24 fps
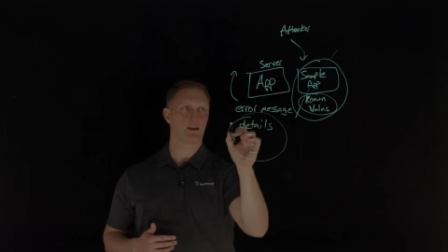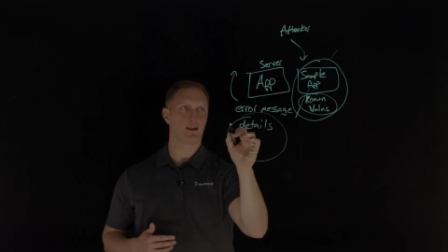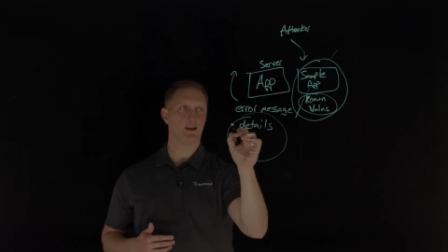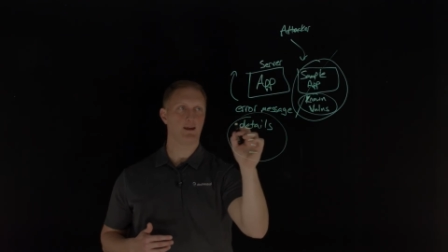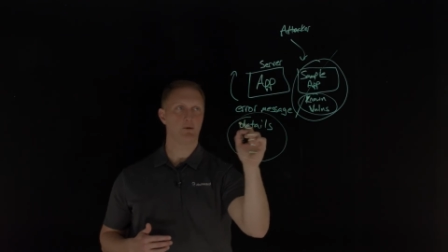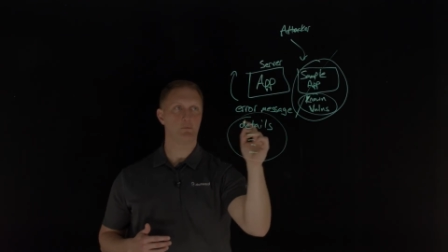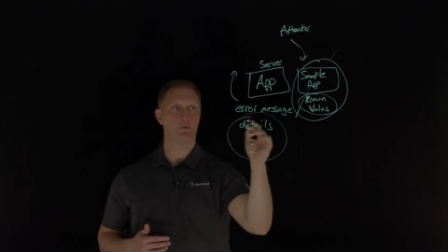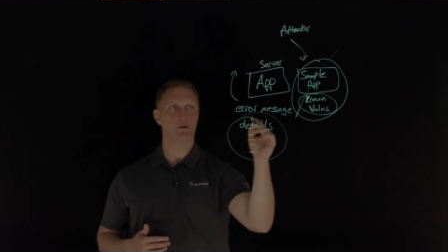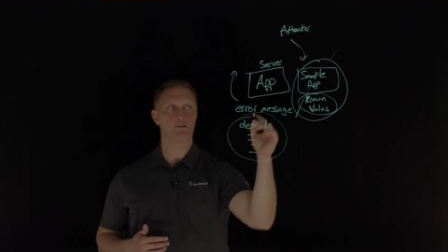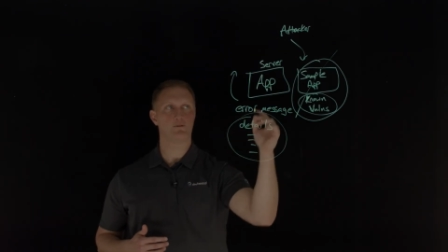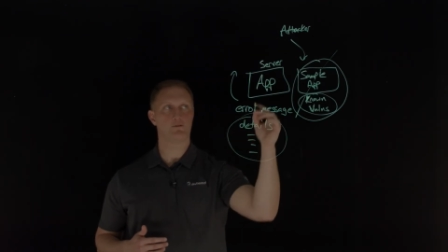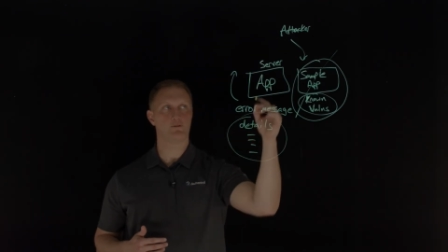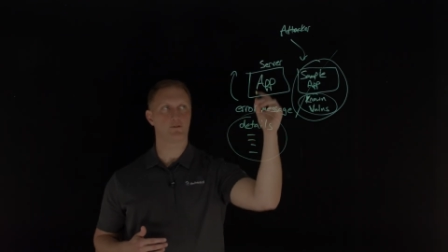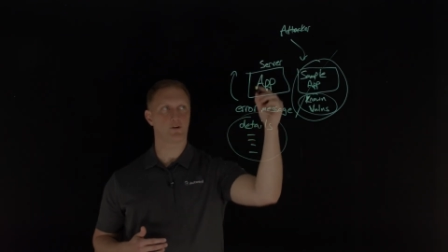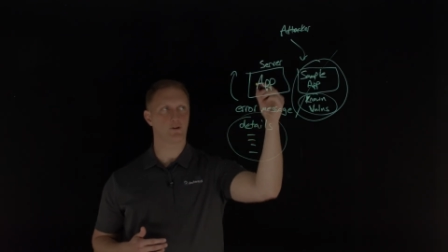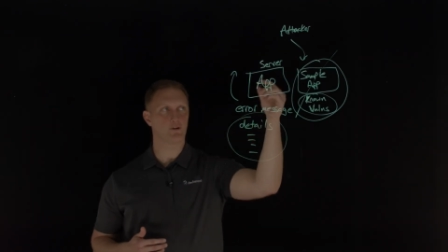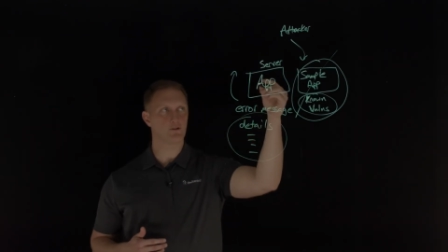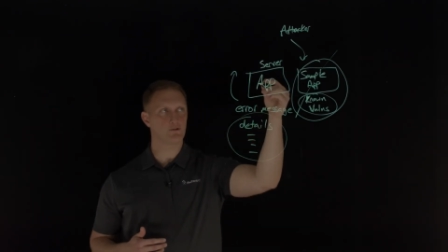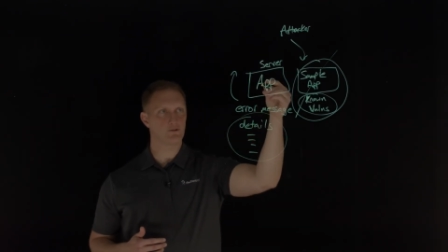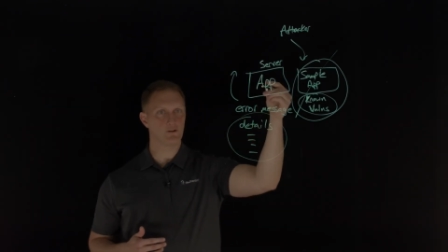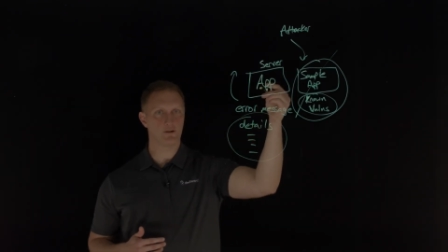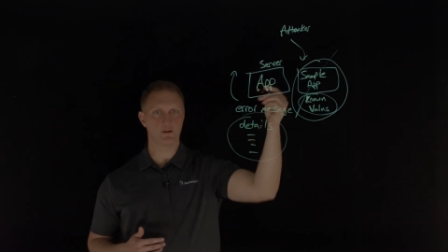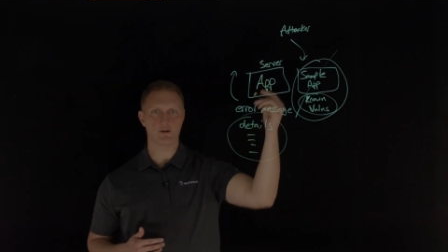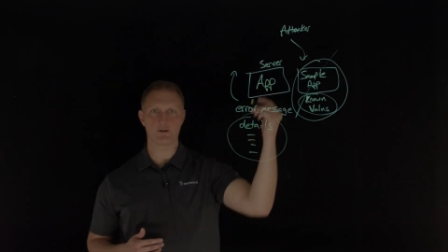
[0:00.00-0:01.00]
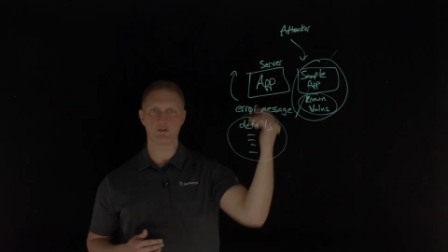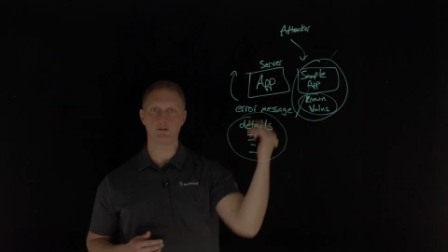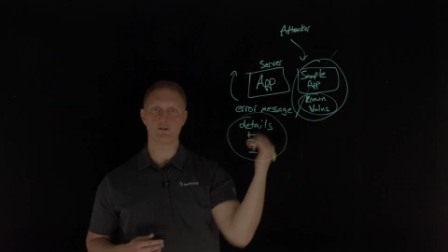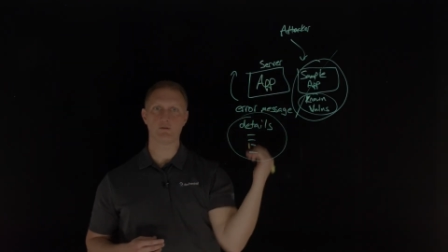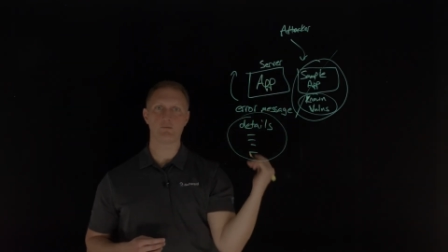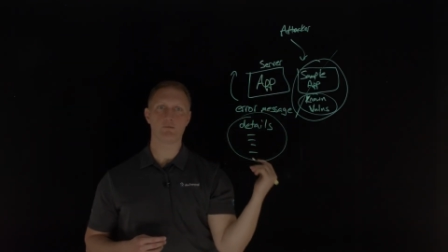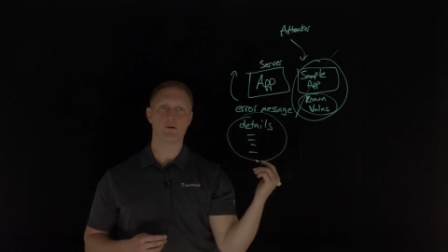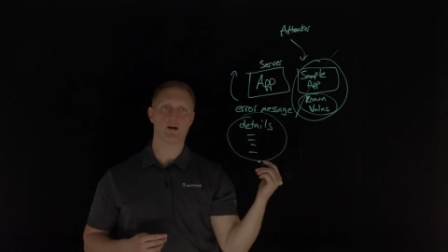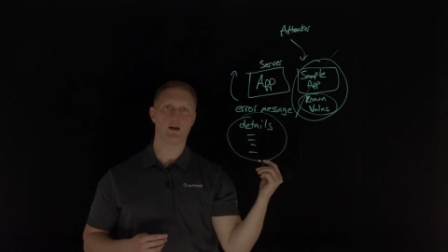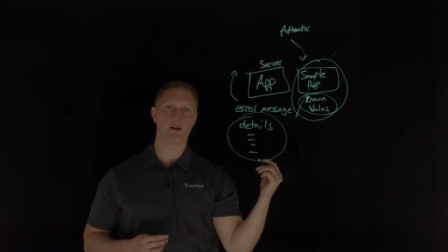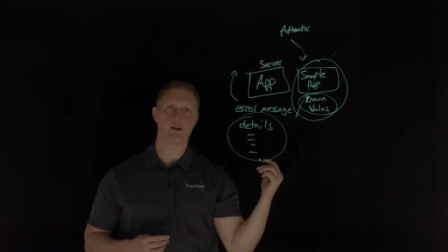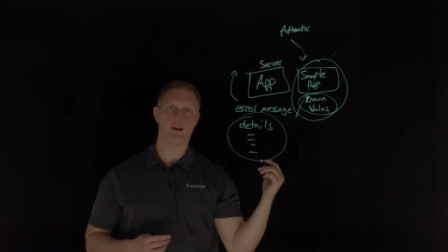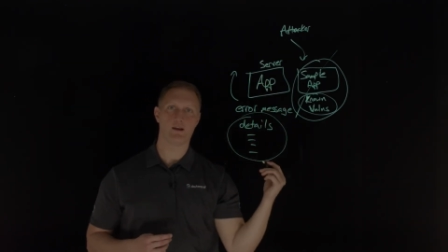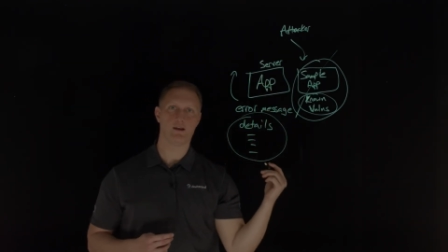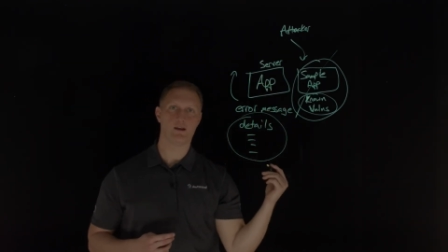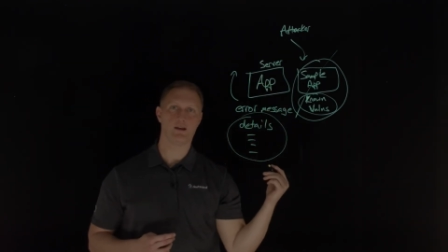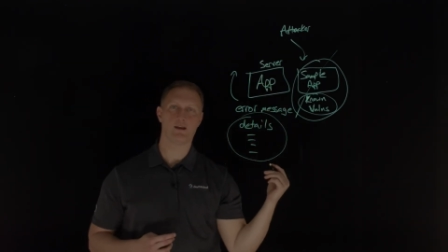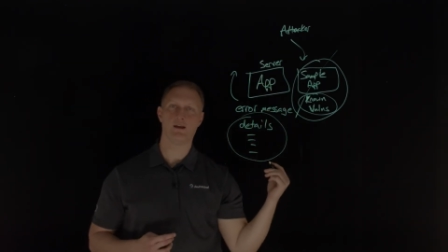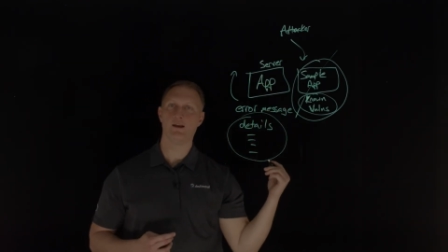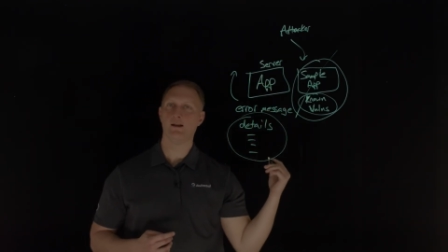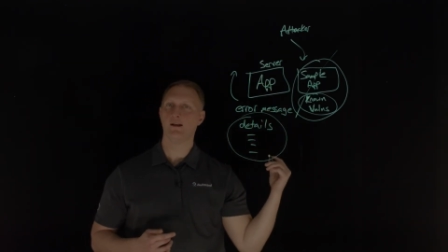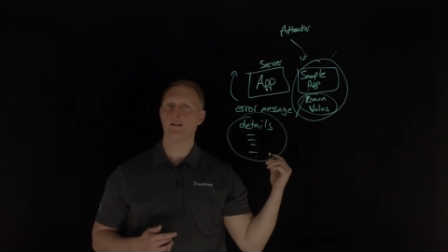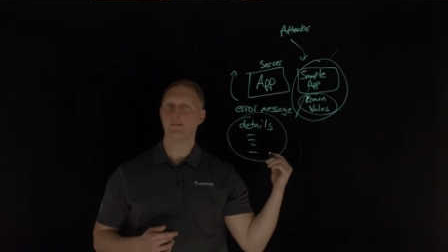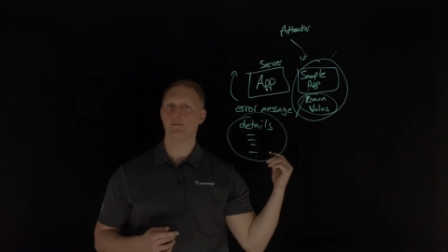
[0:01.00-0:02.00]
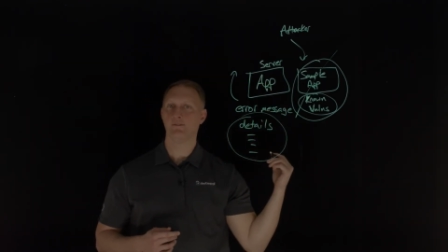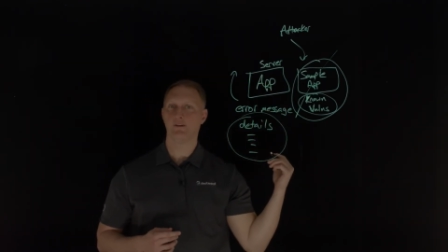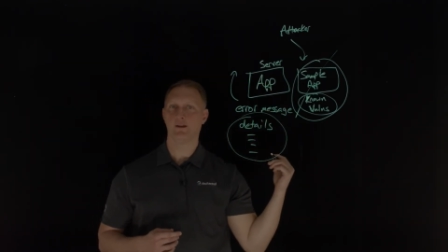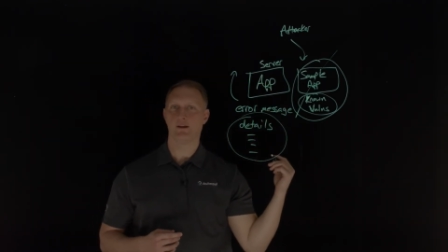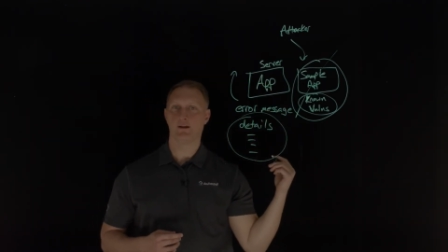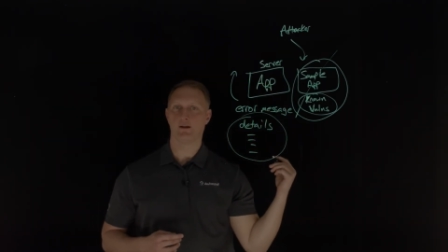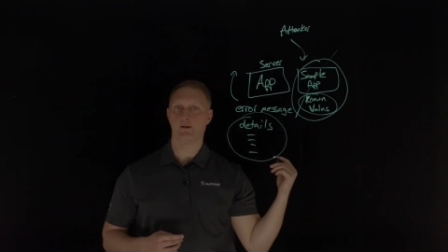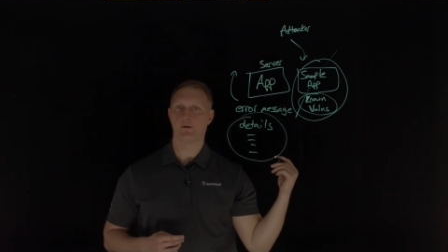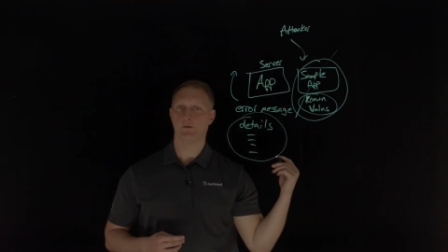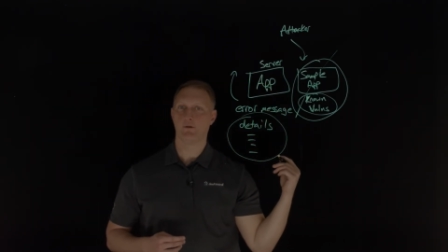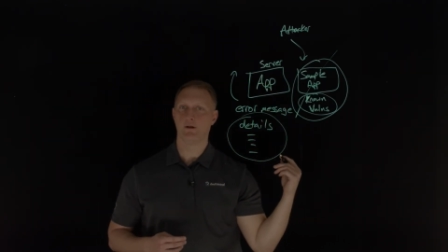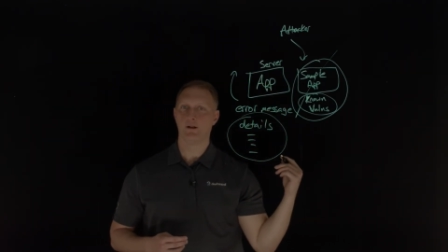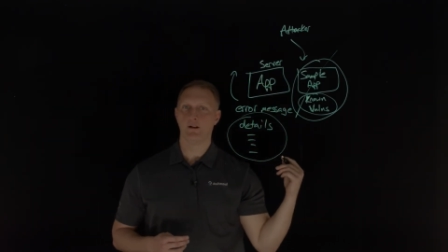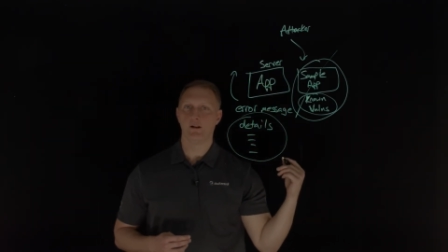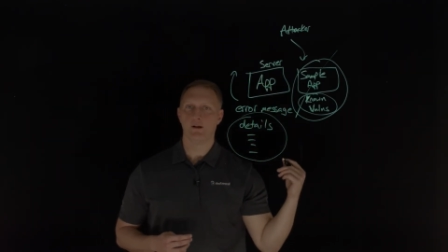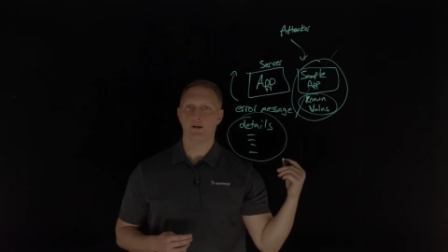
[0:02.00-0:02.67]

hey, what version are you running? You know,